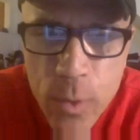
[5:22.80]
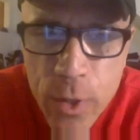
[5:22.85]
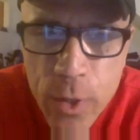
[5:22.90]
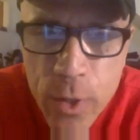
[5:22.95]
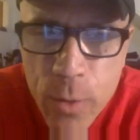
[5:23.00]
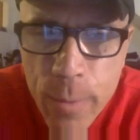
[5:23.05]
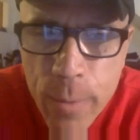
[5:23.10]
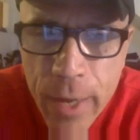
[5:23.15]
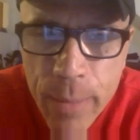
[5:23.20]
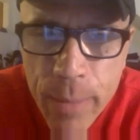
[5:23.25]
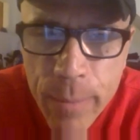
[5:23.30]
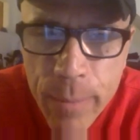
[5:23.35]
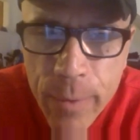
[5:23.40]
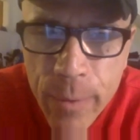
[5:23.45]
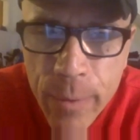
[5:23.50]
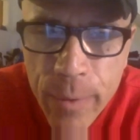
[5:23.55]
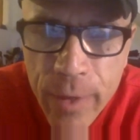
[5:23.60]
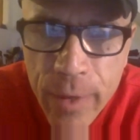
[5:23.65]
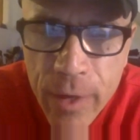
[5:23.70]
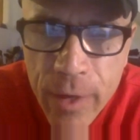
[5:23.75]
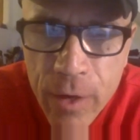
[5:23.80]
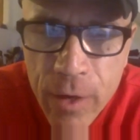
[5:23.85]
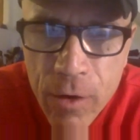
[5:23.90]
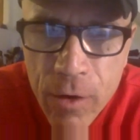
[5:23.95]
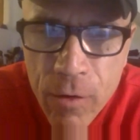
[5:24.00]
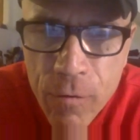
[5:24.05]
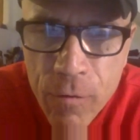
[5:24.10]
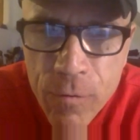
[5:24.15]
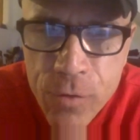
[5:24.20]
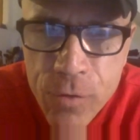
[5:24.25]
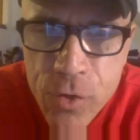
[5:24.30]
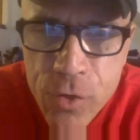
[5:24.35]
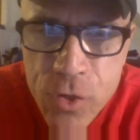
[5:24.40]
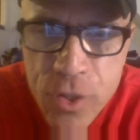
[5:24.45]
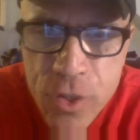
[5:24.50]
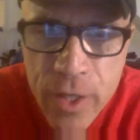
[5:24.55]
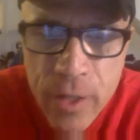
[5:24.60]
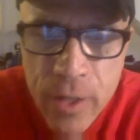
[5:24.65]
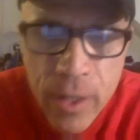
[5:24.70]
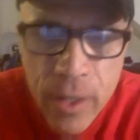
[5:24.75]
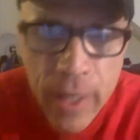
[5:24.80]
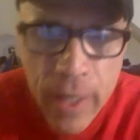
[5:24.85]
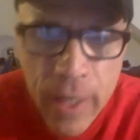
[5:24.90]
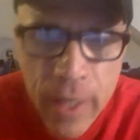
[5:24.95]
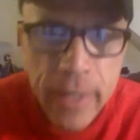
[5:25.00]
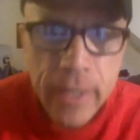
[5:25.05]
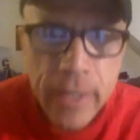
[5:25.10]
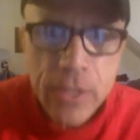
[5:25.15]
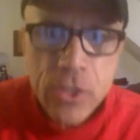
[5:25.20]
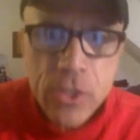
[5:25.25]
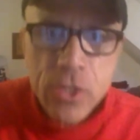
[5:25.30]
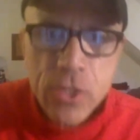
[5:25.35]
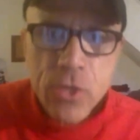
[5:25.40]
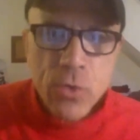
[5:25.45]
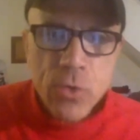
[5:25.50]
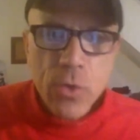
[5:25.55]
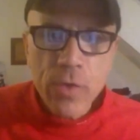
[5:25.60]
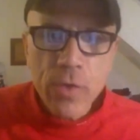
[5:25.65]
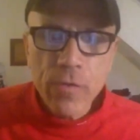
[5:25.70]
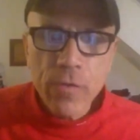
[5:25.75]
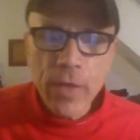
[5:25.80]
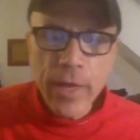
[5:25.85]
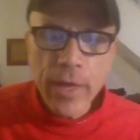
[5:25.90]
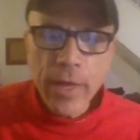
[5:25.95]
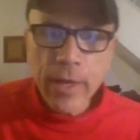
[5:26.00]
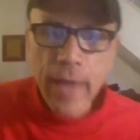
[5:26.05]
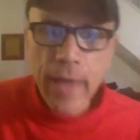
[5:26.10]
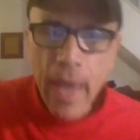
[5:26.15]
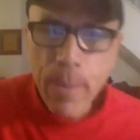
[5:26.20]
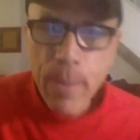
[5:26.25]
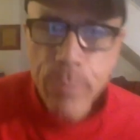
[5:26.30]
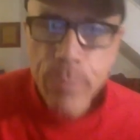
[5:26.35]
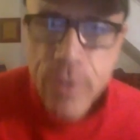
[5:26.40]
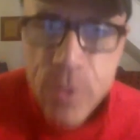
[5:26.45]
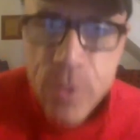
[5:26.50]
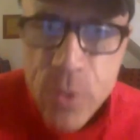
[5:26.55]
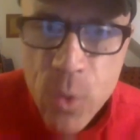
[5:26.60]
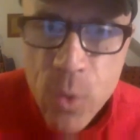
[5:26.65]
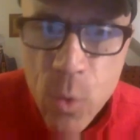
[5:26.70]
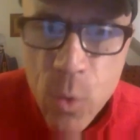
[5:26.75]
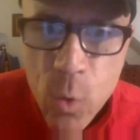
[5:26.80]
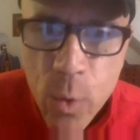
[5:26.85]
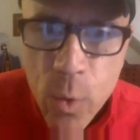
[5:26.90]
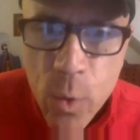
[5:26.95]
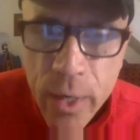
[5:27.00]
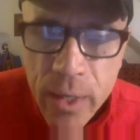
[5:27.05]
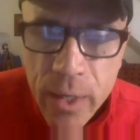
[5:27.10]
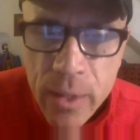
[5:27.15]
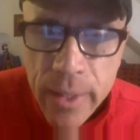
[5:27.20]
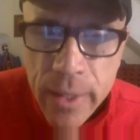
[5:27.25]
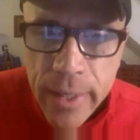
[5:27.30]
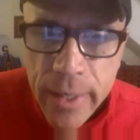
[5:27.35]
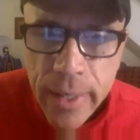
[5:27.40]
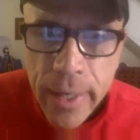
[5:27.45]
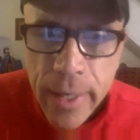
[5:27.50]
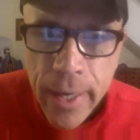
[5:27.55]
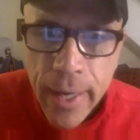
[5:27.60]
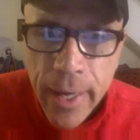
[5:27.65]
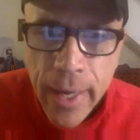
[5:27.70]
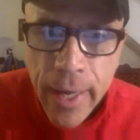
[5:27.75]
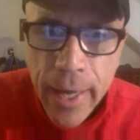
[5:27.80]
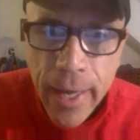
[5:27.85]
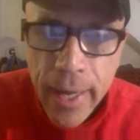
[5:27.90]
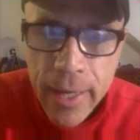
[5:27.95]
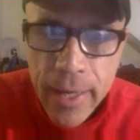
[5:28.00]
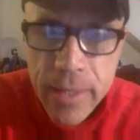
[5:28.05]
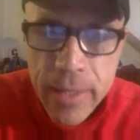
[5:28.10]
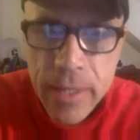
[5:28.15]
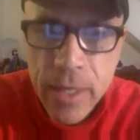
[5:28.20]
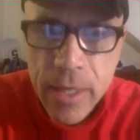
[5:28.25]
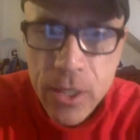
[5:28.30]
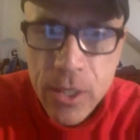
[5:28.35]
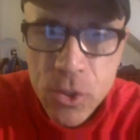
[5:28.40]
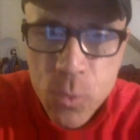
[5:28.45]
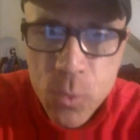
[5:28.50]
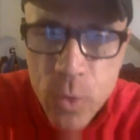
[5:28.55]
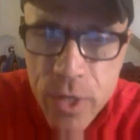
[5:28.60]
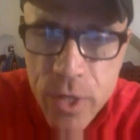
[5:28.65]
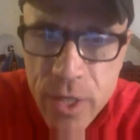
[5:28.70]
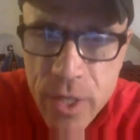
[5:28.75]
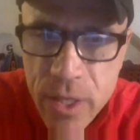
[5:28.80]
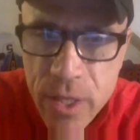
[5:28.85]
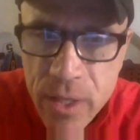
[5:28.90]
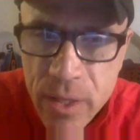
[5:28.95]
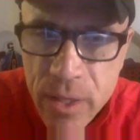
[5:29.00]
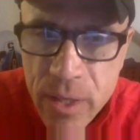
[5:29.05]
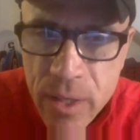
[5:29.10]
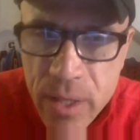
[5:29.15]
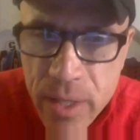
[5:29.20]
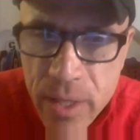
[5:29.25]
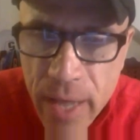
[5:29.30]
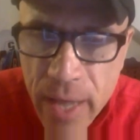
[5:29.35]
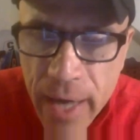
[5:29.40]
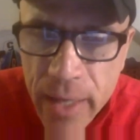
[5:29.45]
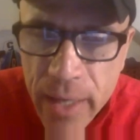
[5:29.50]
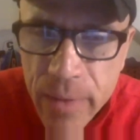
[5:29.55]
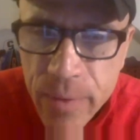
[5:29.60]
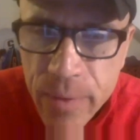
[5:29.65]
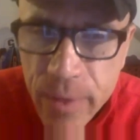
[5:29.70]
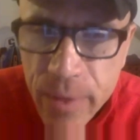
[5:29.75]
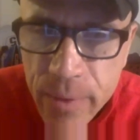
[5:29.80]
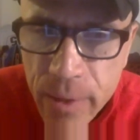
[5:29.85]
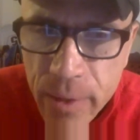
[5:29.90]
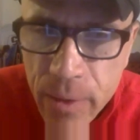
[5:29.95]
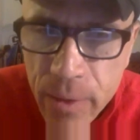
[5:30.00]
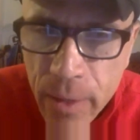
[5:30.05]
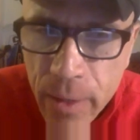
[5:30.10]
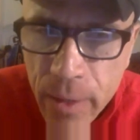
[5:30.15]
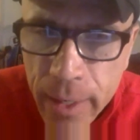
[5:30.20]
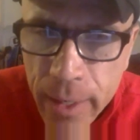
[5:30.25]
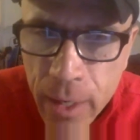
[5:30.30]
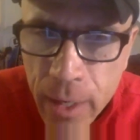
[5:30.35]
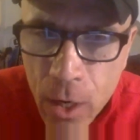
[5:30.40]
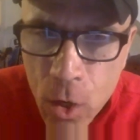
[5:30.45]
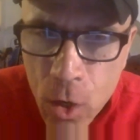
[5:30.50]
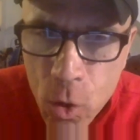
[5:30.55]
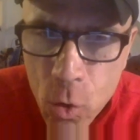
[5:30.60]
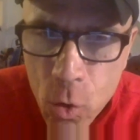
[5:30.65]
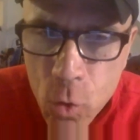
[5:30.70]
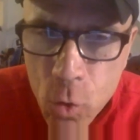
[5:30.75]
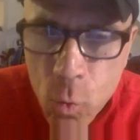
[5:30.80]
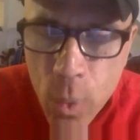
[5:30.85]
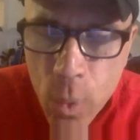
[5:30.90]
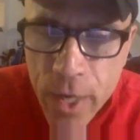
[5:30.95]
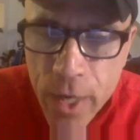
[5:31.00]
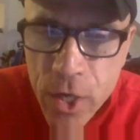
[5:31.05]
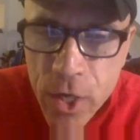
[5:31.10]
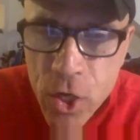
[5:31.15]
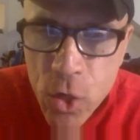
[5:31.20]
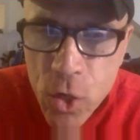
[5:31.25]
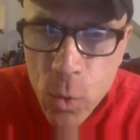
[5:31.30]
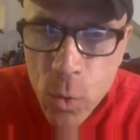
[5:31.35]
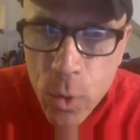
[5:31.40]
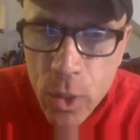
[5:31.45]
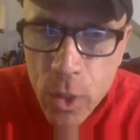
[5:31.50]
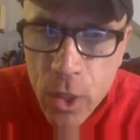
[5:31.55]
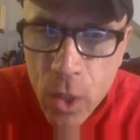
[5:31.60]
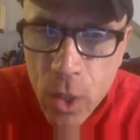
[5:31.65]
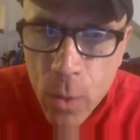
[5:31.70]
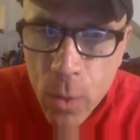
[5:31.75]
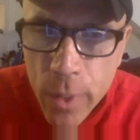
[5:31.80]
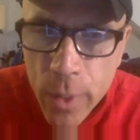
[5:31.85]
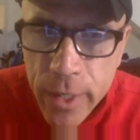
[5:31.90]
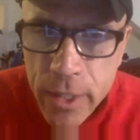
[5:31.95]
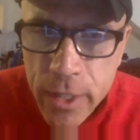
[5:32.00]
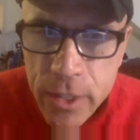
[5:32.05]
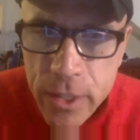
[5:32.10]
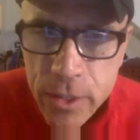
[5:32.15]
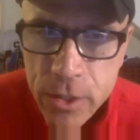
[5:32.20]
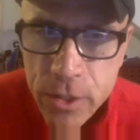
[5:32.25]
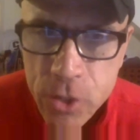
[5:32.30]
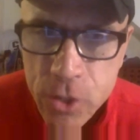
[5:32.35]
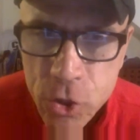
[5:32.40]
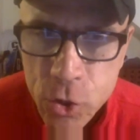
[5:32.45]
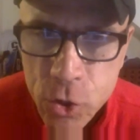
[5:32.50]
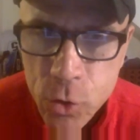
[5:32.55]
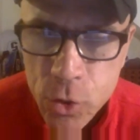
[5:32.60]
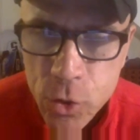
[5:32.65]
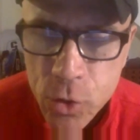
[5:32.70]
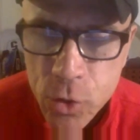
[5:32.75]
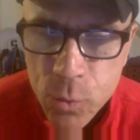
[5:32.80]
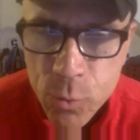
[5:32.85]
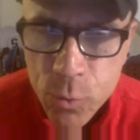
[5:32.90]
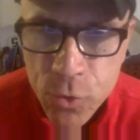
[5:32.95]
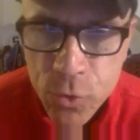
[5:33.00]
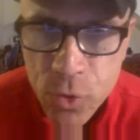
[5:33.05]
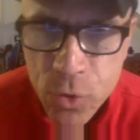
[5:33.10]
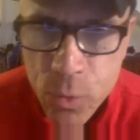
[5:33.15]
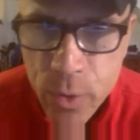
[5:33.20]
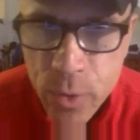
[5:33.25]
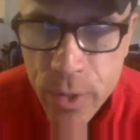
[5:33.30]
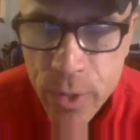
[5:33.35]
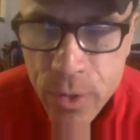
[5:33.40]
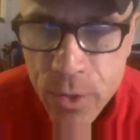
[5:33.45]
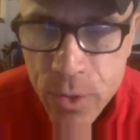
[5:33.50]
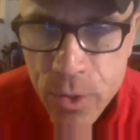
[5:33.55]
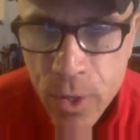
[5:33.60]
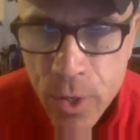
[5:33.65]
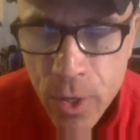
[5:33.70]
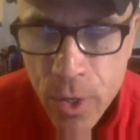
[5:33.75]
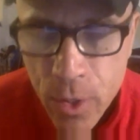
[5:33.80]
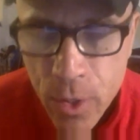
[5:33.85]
what you made me think of, just that like it just sort of like happened so quickly and such. Was it anything that like when you were going into the junior Bruins,